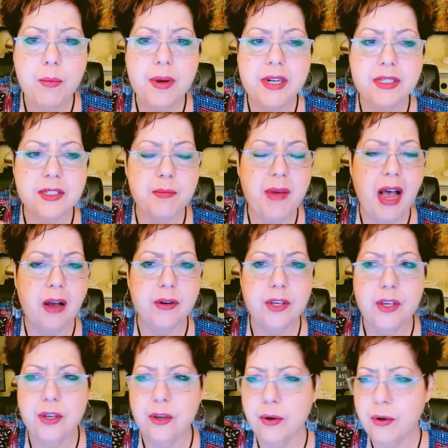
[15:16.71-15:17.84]
but it's about
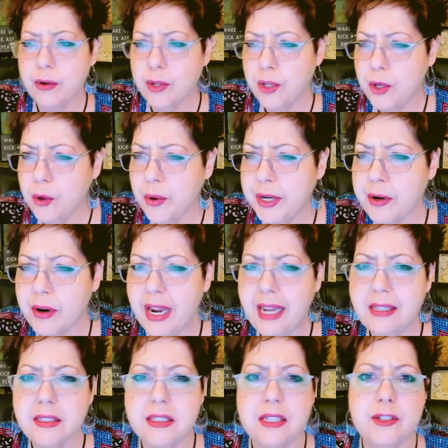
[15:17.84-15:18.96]
you and your
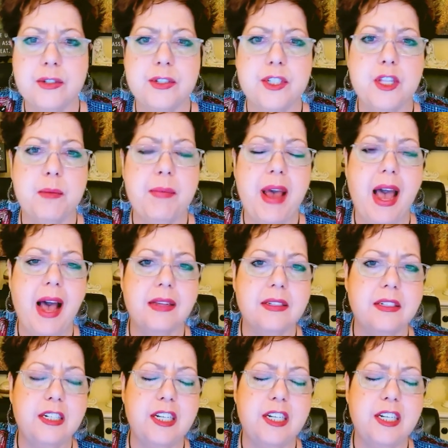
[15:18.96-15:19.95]
ancestors in the past.